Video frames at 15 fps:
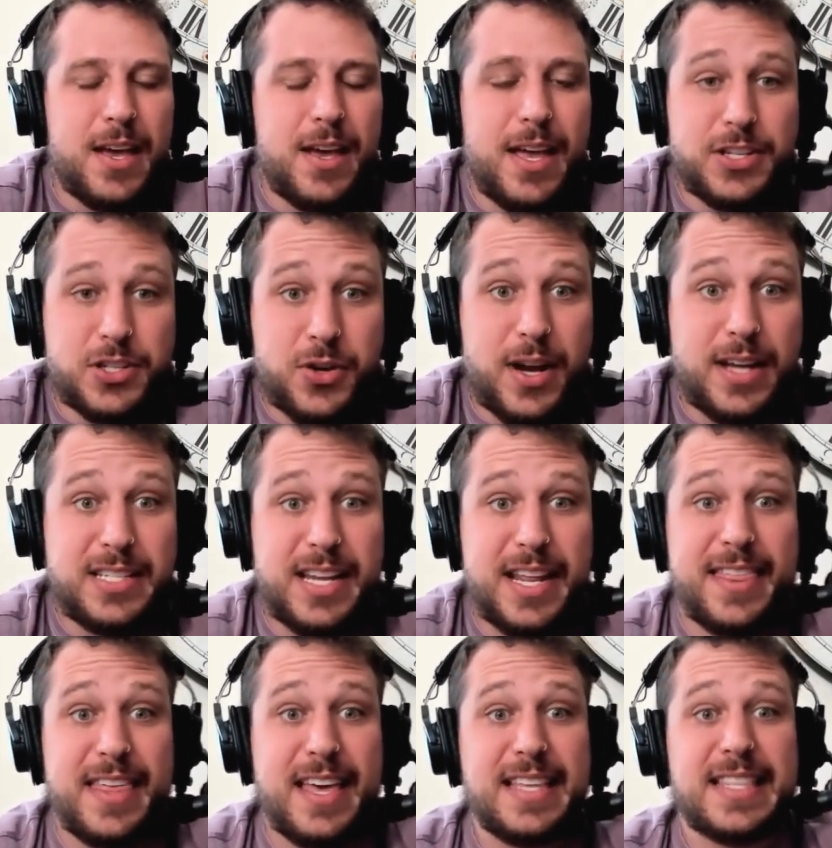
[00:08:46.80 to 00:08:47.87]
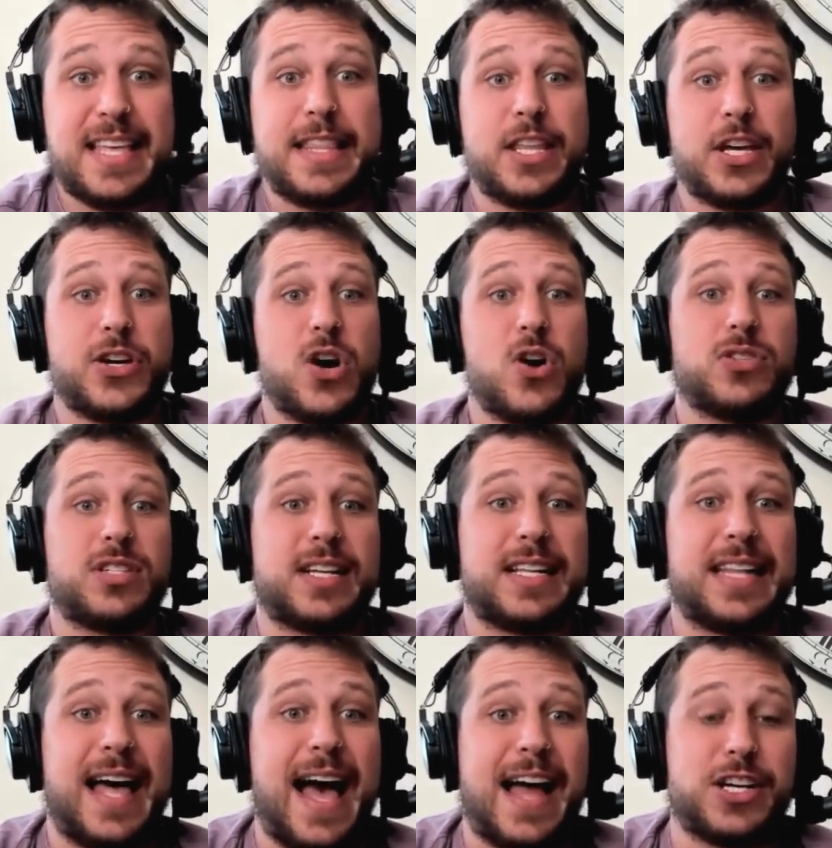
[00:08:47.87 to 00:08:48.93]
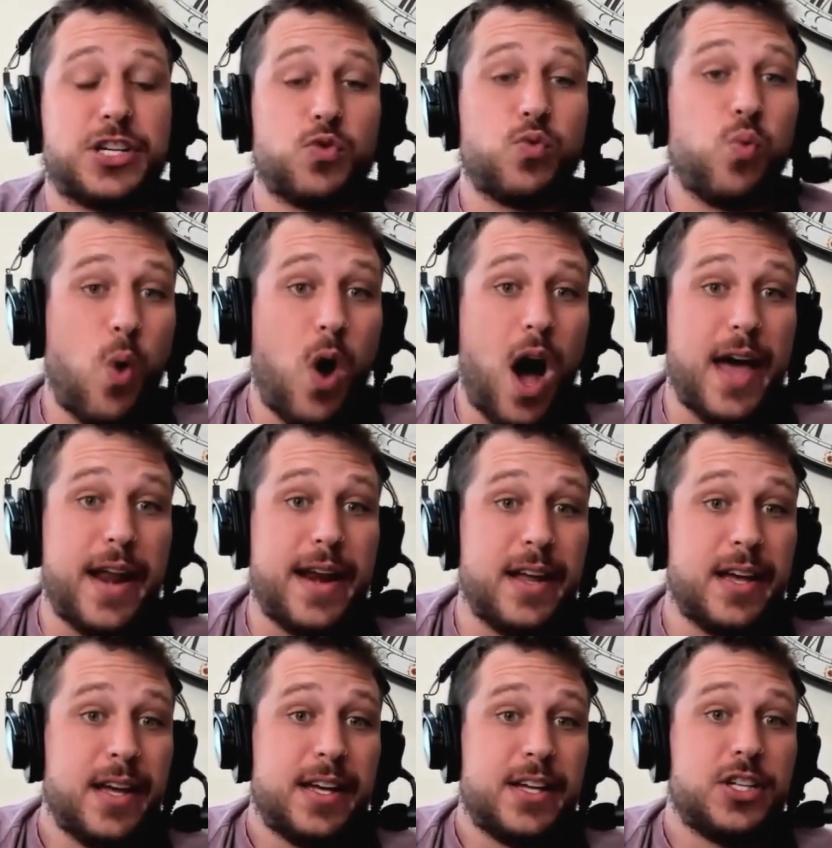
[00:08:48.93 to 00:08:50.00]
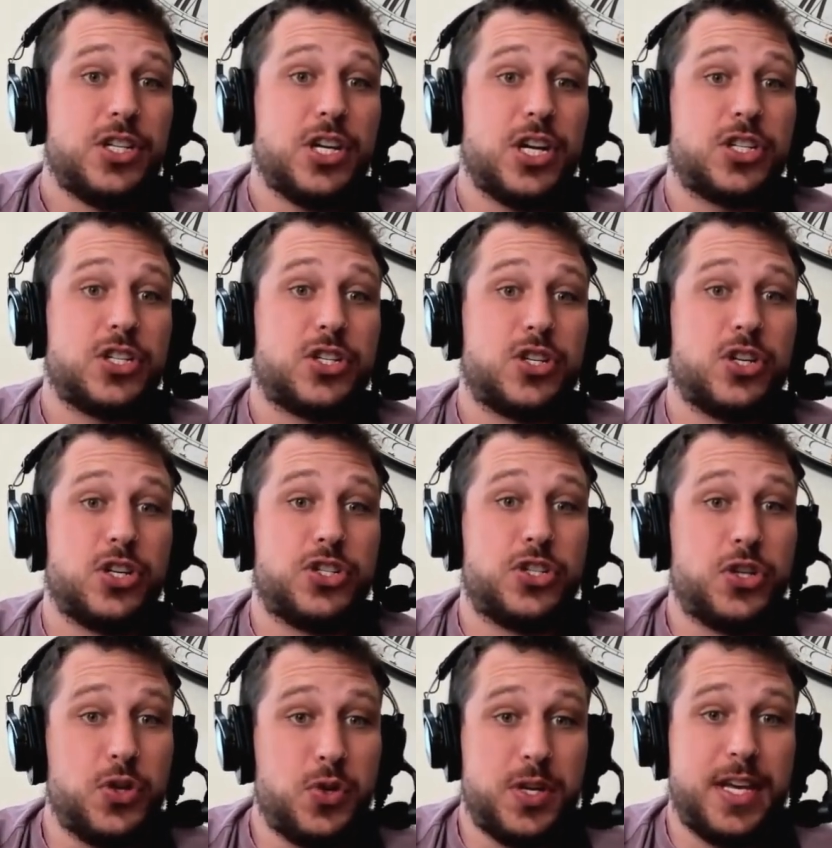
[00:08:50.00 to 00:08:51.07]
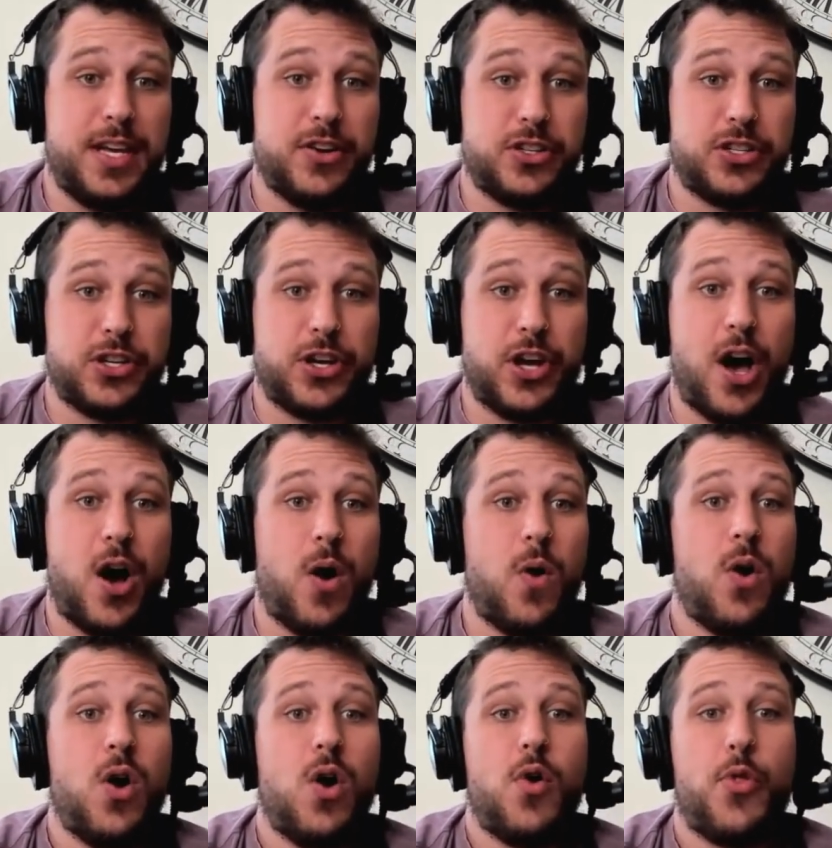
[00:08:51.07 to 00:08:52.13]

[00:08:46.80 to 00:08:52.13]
It's crazy to think that the Ghost Clash won just 2 years ago.